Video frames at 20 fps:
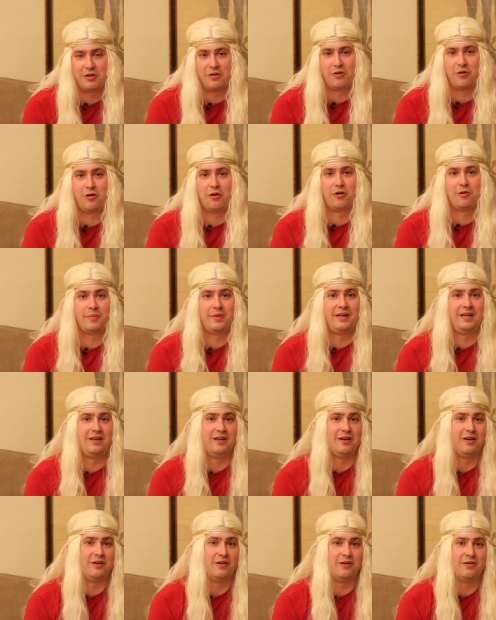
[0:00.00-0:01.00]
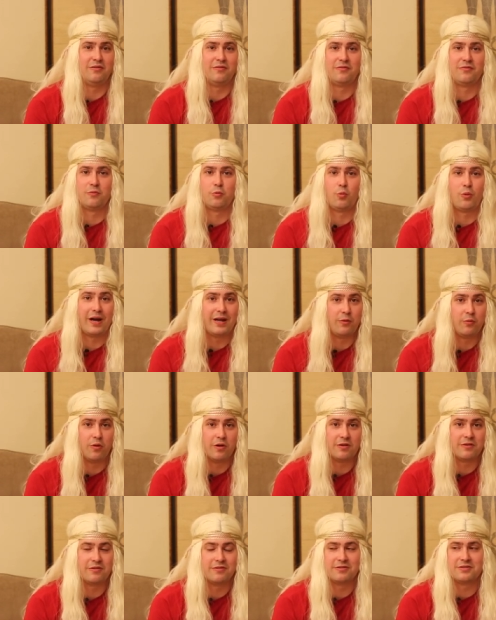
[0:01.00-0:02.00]
an army of White
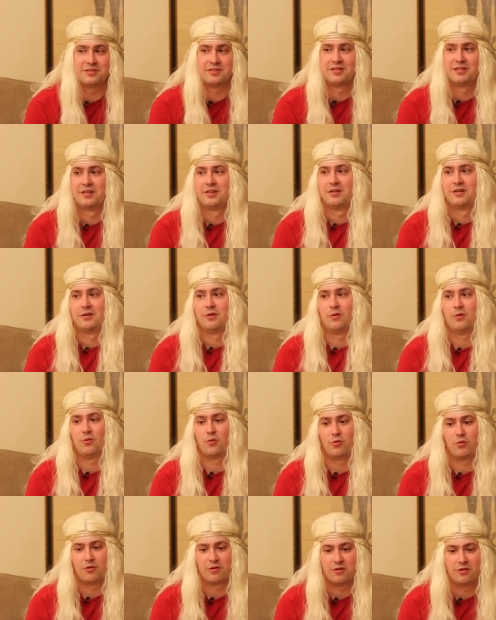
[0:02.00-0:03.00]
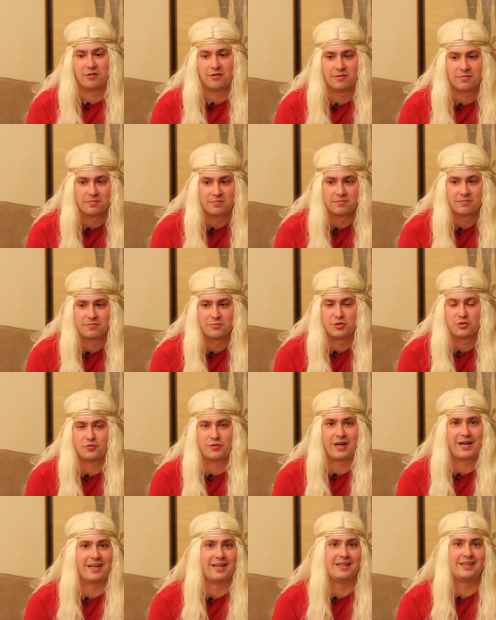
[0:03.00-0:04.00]
Walkers or
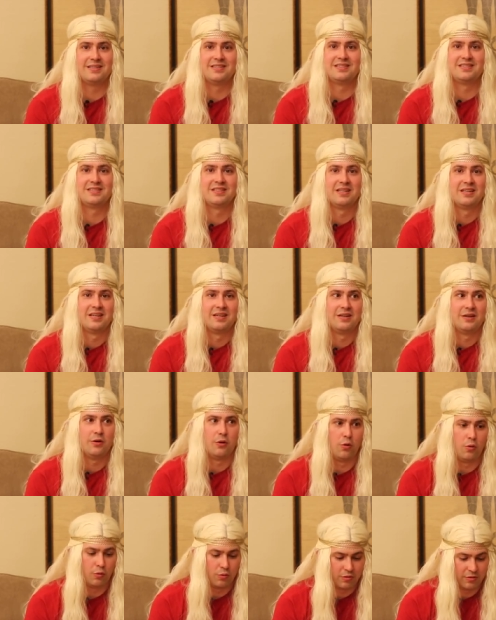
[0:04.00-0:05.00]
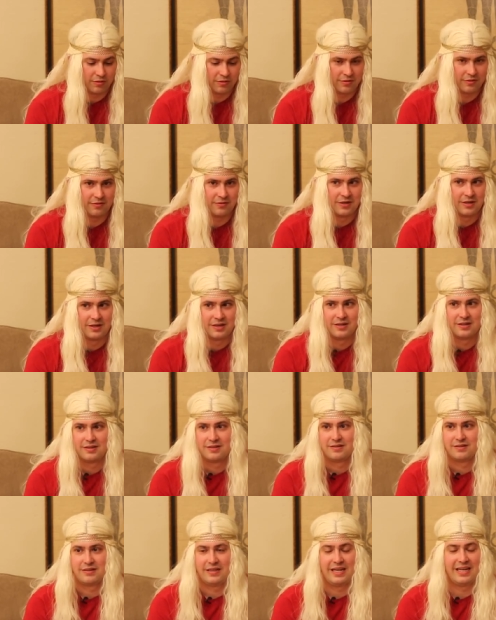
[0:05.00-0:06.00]
dragons or
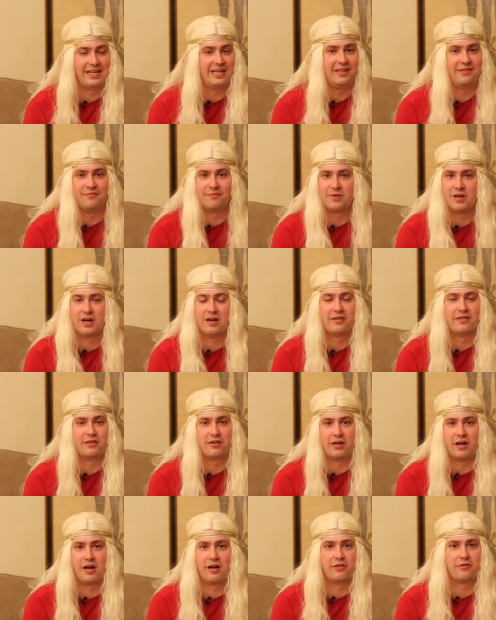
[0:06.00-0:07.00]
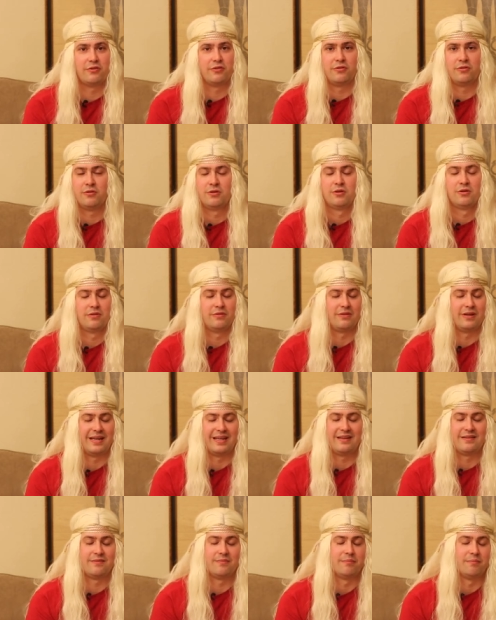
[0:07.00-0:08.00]
any other other
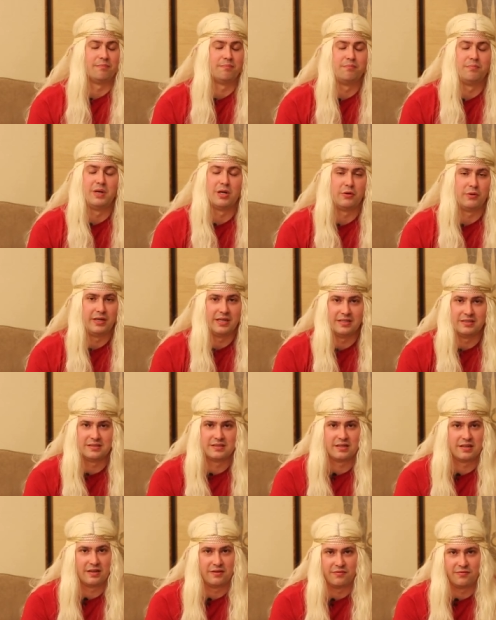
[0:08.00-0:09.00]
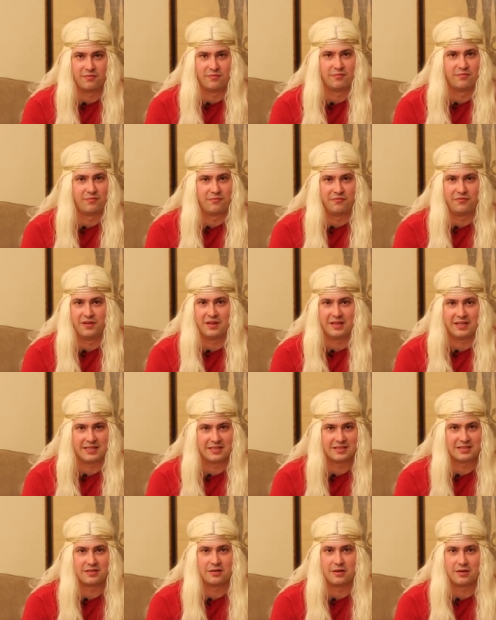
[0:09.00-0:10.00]
like millions of
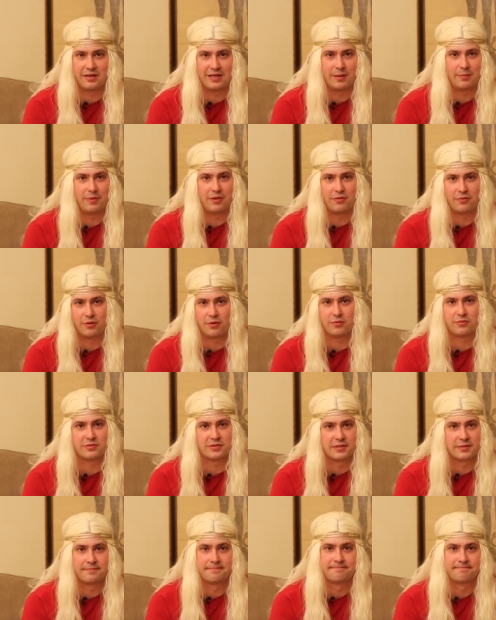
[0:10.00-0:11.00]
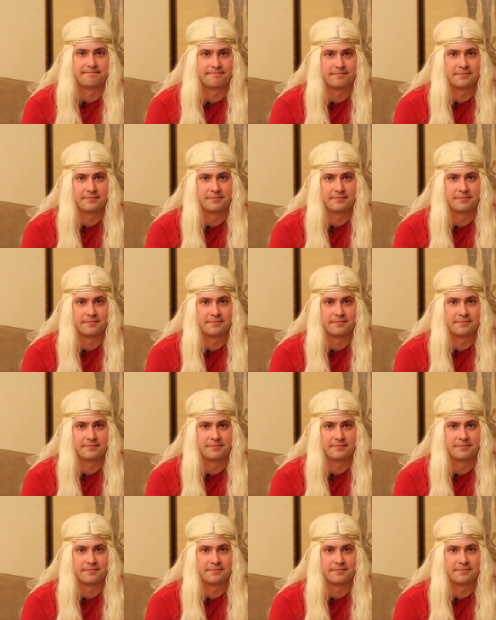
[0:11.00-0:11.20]
villains on Game of Thrones.